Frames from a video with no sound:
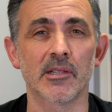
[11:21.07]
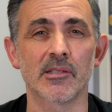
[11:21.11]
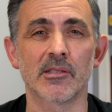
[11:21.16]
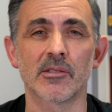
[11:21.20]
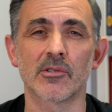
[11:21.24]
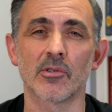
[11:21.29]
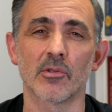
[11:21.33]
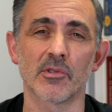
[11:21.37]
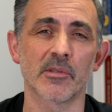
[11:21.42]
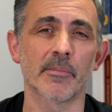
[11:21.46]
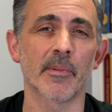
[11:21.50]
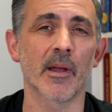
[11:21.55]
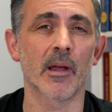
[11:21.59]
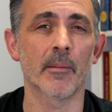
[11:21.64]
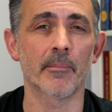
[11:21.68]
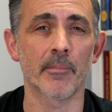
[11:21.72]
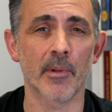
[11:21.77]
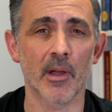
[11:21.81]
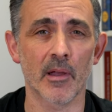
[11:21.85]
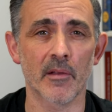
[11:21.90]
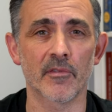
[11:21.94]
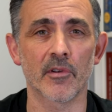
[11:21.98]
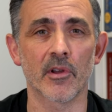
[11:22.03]
He talks about
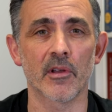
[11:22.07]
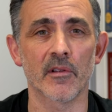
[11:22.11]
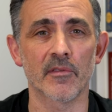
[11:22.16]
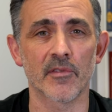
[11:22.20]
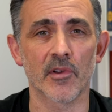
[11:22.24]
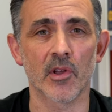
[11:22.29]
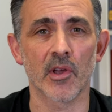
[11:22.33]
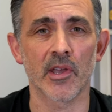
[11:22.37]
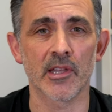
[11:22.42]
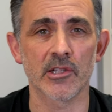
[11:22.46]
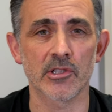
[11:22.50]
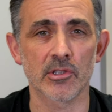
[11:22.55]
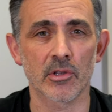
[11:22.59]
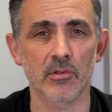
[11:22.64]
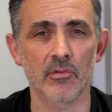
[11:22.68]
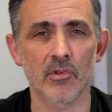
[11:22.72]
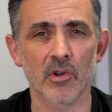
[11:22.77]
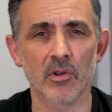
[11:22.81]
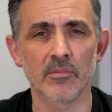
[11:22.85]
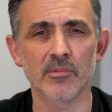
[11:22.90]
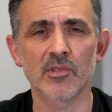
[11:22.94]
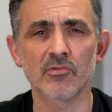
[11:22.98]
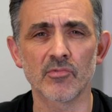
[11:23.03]
butterfly flying into the
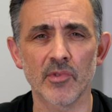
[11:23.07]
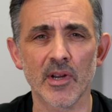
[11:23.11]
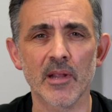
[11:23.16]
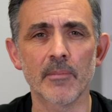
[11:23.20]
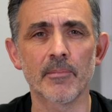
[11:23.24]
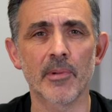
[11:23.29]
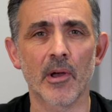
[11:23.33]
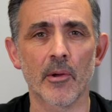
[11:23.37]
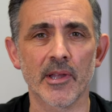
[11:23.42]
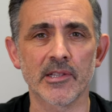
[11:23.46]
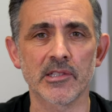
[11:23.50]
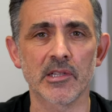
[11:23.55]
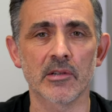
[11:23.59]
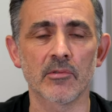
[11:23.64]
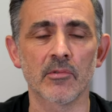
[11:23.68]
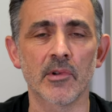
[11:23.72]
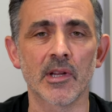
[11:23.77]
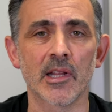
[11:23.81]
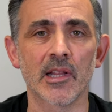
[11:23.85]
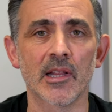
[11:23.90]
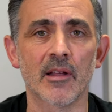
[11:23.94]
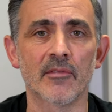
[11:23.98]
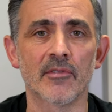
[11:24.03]
room. Just really poetic,
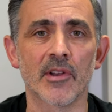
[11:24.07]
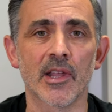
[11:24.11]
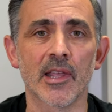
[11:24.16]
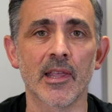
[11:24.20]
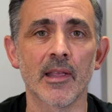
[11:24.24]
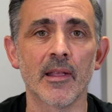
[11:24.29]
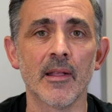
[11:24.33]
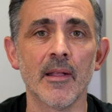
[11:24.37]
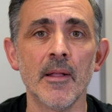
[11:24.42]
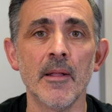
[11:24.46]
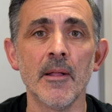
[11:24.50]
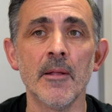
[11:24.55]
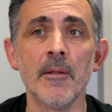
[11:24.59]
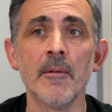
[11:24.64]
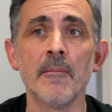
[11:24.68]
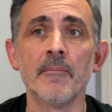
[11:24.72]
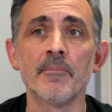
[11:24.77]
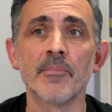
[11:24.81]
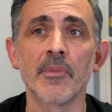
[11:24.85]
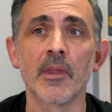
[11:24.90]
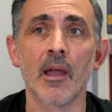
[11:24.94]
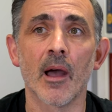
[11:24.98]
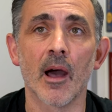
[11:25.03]
really lovely.
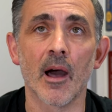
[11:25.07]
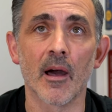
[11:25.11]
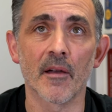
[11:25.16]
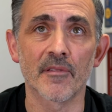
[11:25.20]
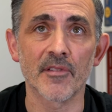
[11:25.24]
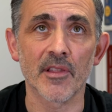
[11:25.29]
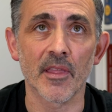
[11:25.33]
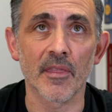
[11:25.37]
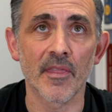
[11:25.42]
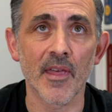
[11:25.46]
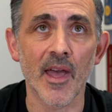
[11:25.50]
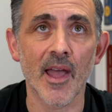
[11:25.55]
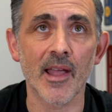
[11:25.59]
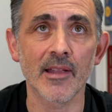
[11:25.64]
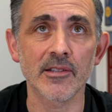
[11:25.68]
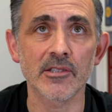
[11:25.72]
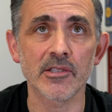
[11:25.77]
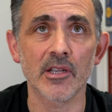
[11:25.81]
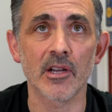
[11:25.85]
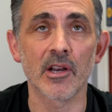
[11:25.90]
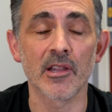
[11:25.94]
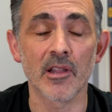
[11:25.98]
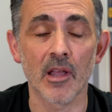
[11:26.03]
After
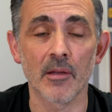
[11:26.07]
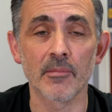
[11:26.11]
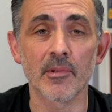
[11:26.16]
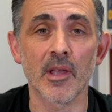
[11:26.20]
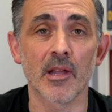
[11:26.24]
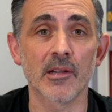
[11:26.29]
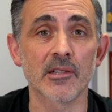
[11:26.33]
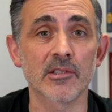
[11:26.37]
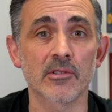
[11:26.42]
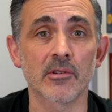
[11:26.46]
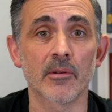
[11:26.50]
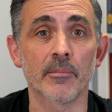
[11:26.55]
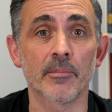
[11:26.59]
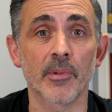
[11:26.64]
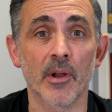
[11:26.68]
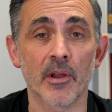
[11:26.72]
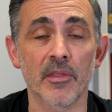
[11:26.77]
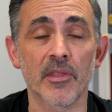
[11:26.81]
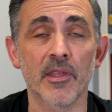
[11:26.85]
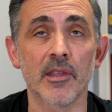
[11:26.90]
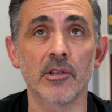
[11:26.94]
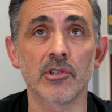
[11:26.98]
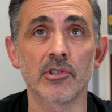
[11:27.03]
that, and I know I'm going into group, but I
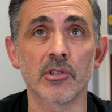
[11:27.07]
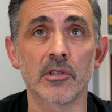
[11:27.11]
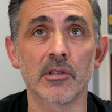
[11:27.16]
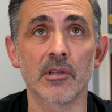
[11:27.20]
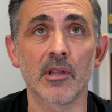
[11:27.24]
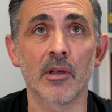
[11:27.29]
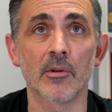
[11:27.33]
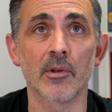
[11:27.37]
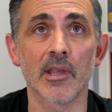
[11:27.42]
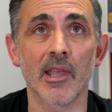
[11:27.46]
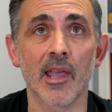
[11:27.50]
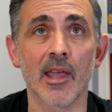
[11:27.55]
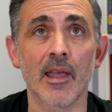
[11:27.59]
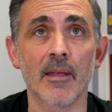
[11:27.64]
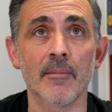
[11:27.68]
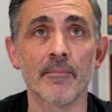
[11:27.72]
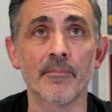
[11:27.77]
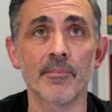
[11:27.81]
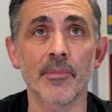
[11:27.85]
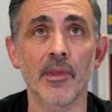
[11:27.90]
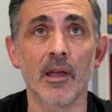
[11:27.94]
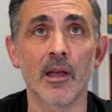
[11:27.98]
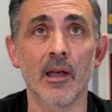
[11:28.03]
think you should know what you're
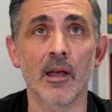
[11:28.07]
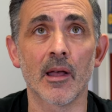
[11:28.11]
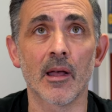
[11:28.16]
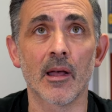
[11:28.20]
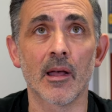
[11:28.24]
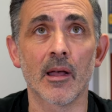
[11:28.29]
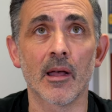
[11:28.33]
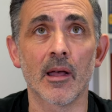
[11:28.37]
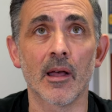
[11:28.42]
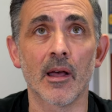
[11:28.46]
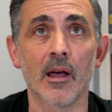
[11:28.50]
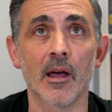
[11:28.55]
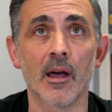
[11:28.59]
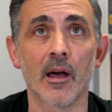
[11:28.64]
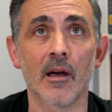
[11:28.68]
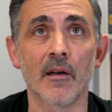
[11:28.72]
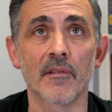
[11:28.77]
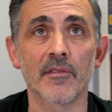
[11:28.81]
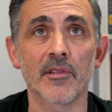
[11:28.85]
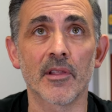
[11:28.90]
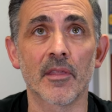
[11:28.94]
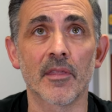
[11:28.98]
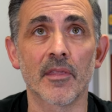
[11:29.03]
getting. Uh,
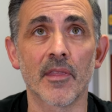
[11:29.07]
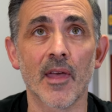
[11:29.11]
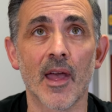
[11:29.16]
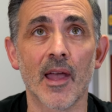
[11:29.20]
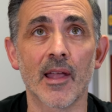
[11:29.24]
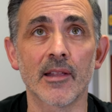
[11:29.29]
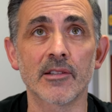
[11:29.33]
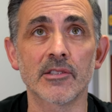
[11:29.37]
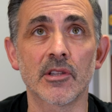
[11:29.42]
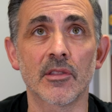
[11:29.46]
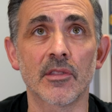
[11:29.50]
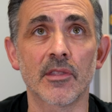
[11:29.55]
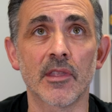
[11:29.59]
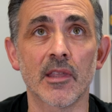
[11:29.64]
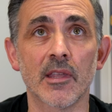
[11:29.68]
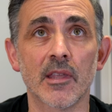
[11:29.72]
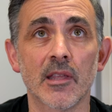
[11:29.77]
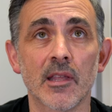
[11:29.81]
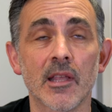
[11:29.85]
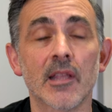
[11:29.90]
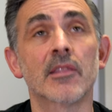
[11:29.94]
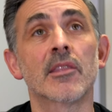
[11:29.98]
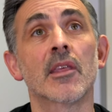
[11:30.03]
after that,
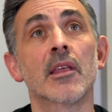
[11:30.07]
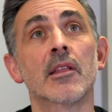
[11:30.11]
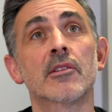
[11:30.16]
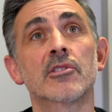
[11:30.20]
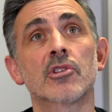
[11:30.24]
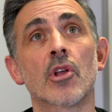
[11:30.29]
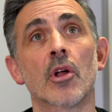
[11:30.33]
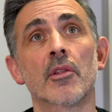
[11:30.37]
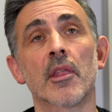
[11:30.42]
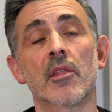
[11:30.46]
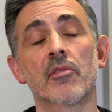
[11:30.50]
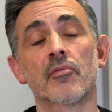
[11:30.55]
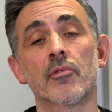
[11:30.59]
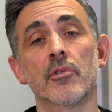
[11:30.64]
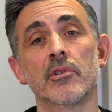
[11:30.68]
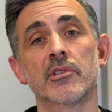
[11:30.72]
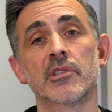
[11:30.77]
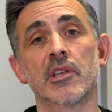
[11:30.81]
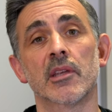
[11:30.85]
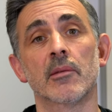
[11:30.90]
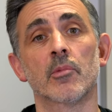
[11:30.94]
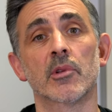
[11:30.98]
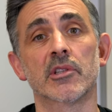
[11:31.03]
the he's got this
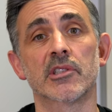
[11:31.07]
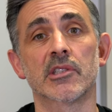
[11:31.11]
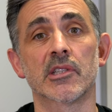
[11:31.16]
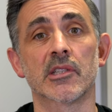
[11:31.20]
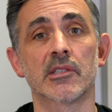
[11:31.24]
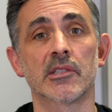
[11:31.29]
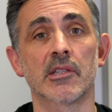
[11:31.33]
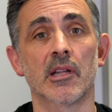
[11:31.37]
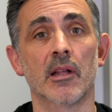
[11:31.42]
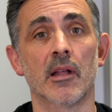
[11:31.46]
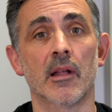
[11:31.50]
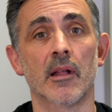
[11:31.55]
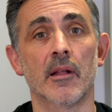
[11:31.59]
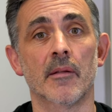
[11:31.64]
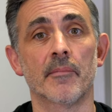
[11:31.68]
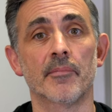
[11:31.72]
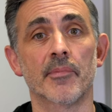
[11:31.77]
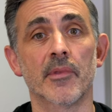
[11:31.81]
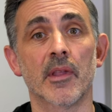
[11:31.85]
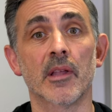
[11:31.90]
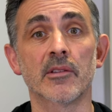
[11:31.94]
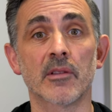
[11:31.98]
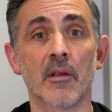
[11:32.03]
routine, which is a,
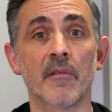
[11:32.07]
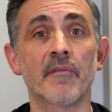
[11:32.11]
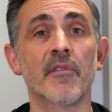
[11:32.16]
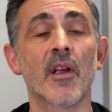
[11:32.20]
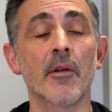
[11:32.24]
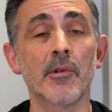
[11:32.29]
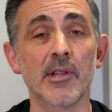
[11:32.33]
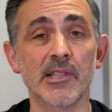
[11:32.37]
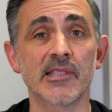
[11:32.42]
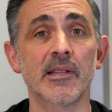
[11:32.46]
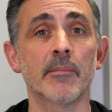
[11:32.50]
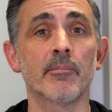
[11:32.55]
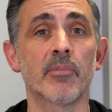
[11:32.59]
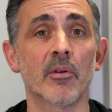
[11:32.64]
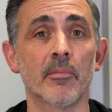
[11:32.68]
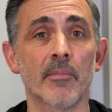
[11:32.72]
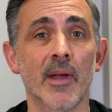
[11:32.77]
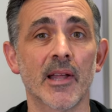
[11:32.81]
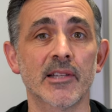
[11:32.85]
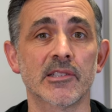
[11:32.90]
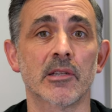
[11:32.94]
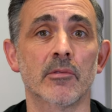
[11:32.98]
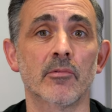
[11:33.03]
a very simple
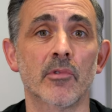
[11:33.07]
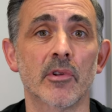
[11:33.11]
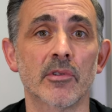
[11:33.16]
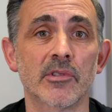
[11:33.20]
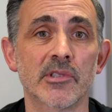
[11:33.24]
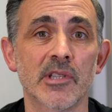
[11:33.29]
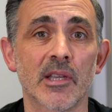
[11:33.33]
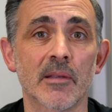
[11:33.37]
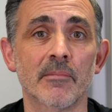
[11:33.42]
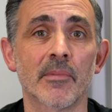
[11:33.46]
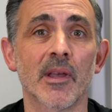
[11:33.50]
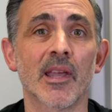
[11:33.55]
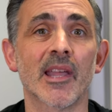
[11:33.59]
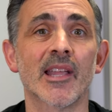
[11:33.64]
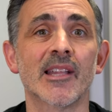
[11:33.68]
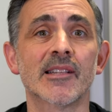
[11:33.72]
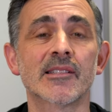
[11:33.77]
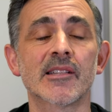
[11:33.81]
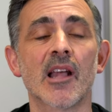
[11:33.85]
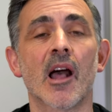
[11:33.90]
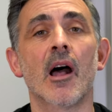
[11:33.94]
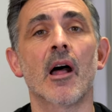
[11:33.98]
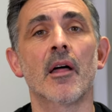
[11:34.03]
matching routine, but
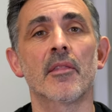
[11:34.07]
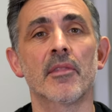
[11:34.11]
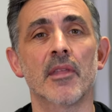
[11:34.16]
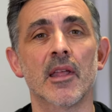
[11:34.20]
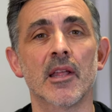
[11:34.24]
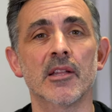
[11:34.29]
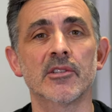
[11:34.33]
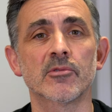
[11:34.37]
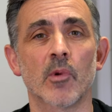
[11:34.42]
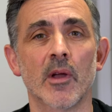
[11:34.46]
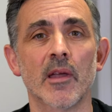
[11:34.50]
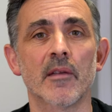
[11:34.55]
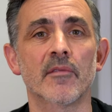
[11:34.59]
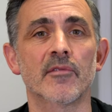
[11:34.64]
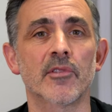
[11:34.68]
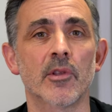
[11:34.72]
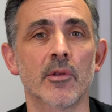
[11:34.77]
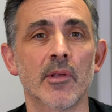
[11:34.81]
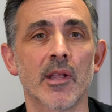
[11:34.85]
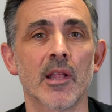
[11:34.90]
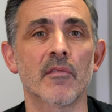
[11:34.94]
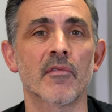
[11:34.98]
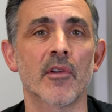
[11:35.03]
his uh, his way of
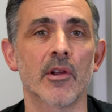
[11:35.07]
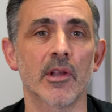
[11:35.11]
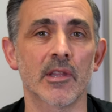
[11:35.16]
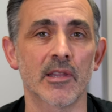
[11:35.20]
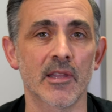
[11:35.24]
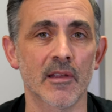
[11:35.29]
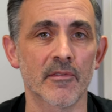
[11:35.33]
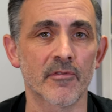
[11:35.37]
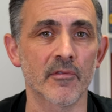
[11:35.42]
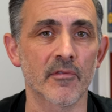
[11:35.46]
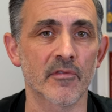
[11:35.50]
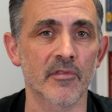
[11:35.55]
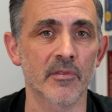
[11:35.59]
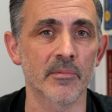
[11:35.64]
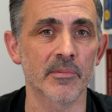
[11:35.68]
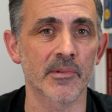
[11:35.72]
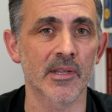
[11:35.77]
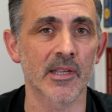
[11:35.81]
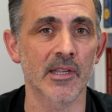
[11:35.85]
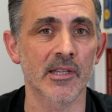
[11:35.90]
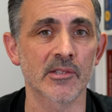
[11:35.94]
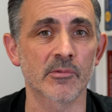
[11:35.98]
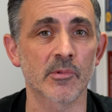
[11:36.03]
doing it is very different from
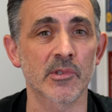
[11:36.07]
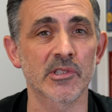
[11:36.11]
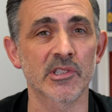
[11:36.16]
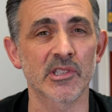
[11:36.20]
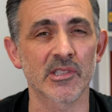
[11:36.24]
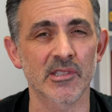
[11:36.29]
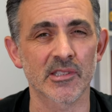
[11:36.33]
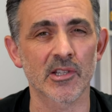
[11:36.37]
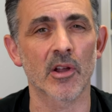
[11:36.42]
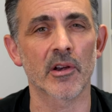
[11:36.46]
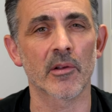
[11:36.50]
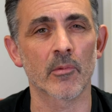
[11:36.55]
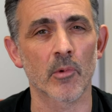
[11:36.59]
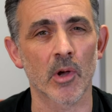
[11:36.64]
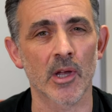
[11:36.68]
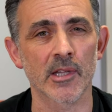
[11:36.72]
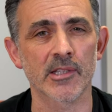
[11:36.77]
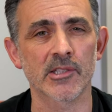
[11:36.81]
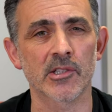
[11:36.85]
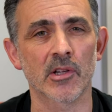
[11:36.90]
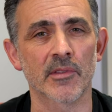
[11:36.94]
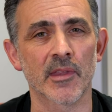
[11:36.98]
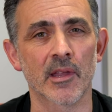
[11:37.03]
Dee's, which is kind of why
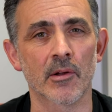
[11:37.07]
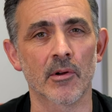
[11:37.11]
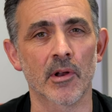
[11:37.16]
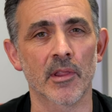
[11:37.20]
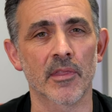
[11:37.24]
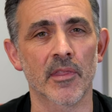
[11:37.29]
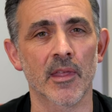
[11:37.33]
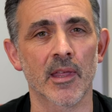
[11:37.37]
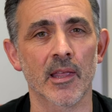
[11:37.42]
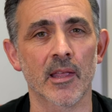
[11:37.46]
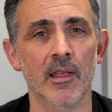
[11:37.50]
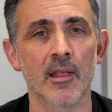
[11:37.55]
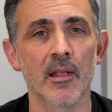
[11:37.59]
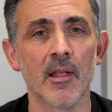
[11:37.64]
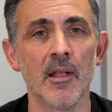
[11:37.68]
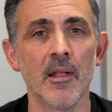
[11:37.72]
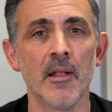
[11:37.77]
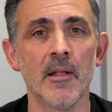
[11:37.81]
it's on there, I think.